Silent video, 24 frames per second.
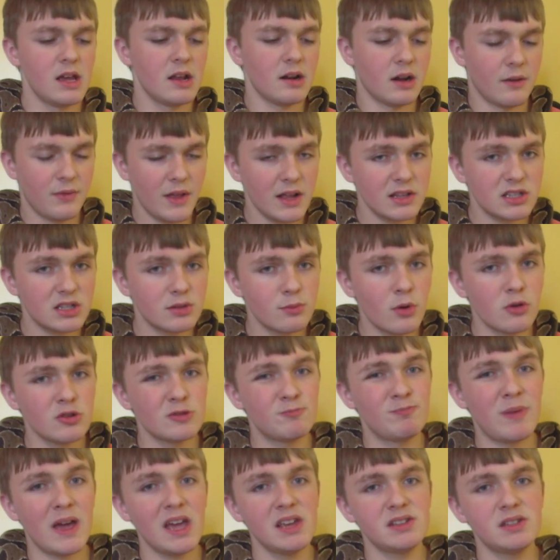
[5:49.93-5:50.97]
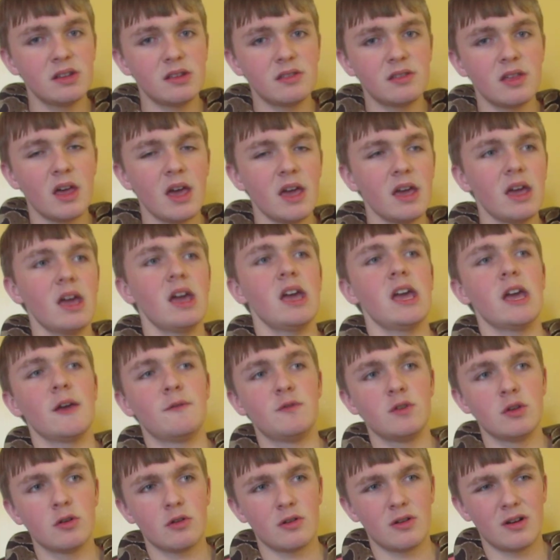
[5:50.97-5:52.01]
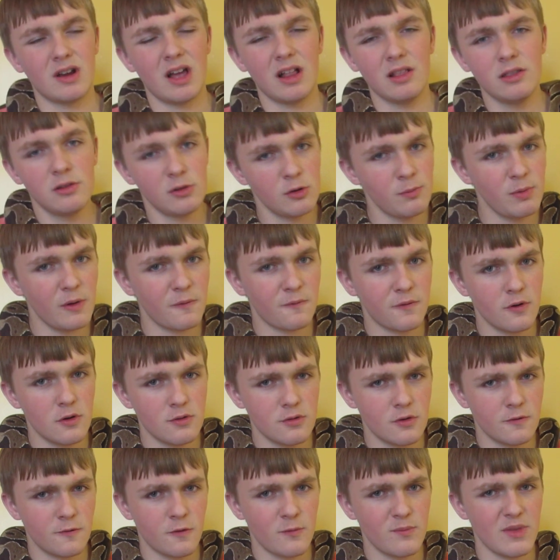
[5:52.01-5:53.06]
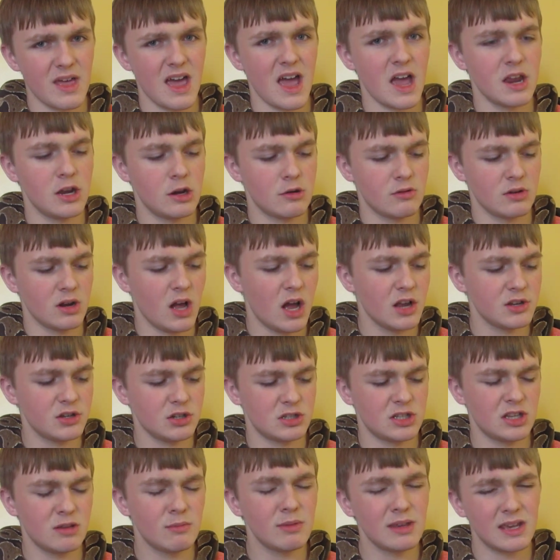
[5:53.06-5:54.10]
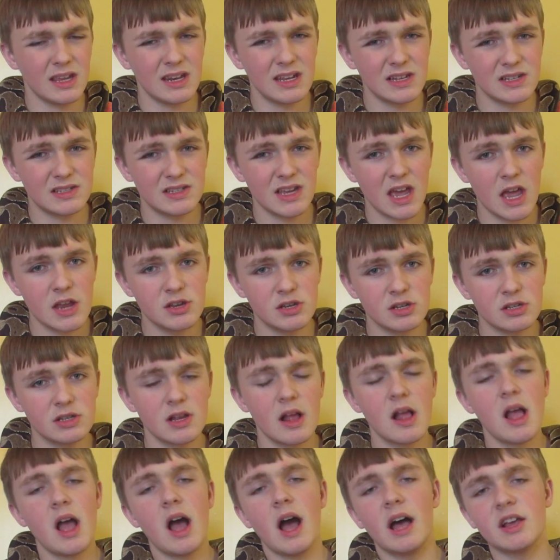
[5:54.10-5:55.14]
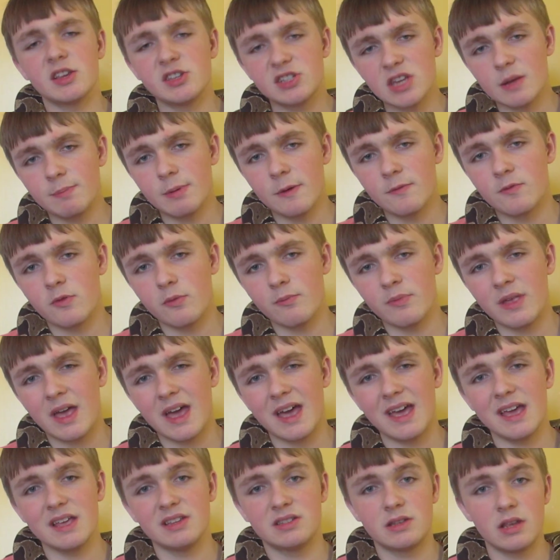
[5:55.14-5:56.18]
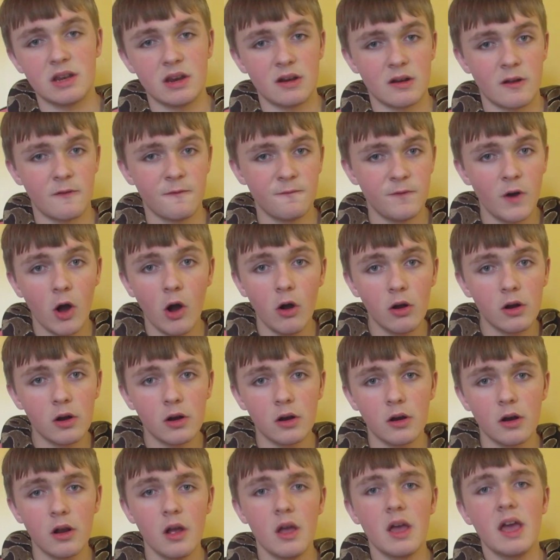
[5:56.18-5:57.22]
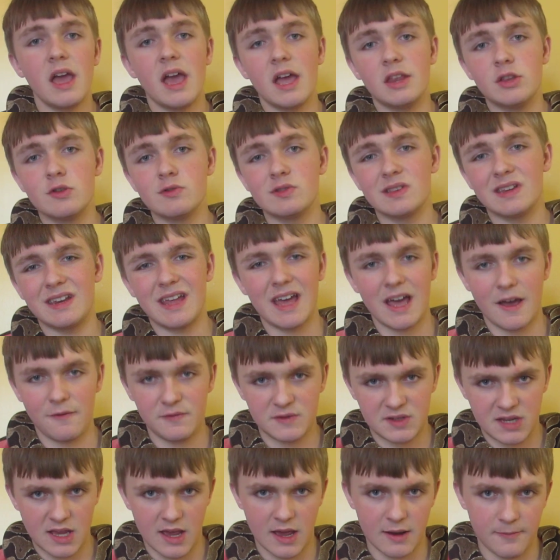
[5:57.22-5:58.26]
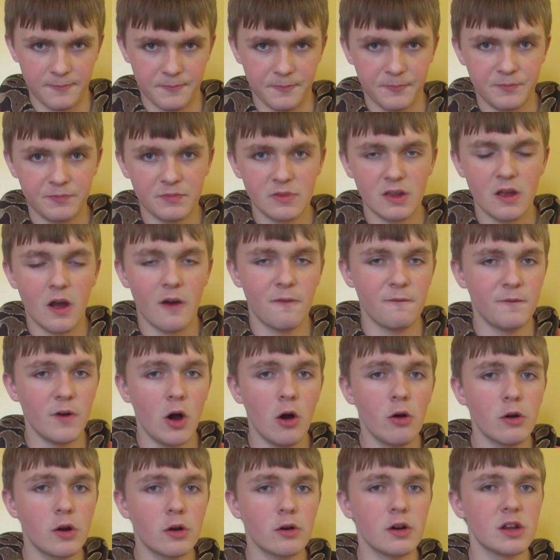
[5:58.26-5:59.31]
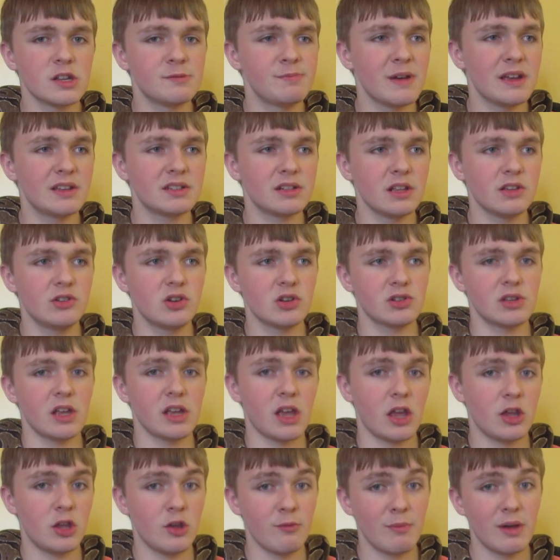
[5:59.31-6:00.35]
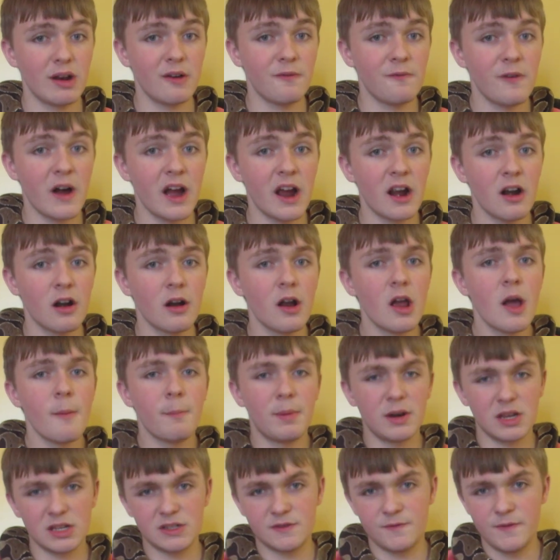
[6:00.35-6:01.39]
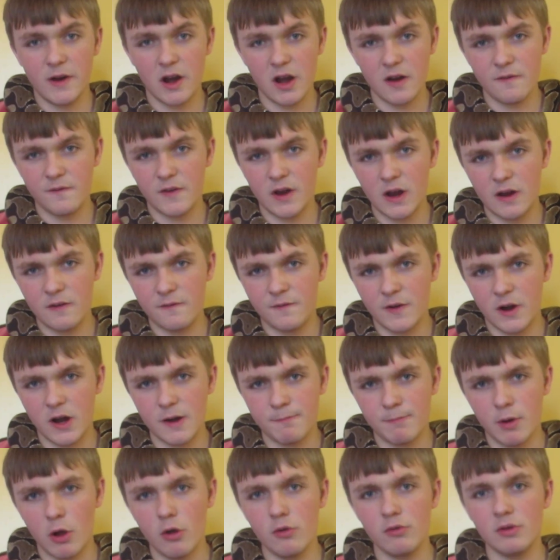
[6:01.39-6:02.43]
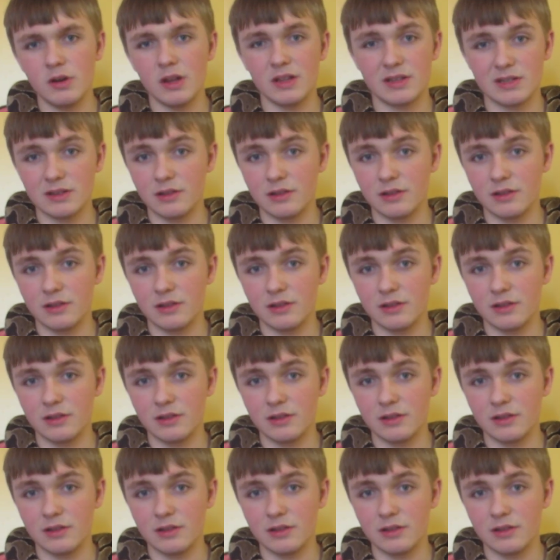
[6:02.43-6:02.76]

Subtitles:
Now that's the most basic thing. If you're a little bit further from that and you're not just at the beginning stages, a step up from that is getting a fogger and using F10. A fogger is basically just like a humidifier, but it's very, very, very potent. It's